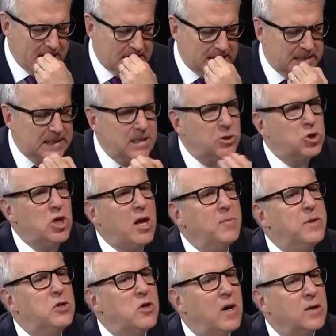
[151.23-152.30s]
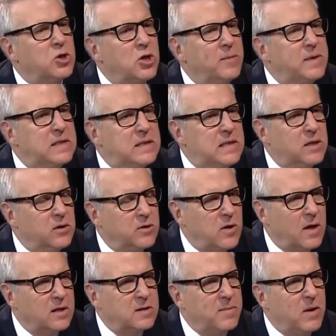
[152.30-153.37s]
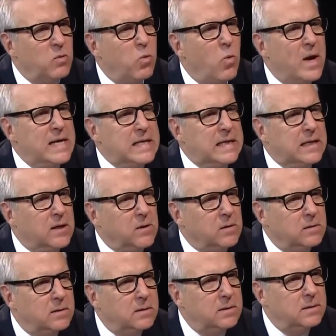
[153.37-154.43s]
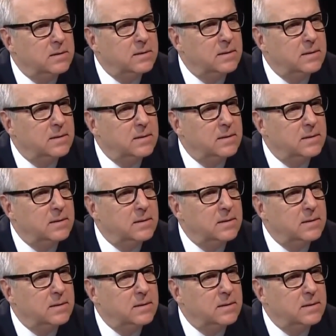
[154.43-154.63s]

It's, Shelby talks, Shelby Steele talks about white guilt.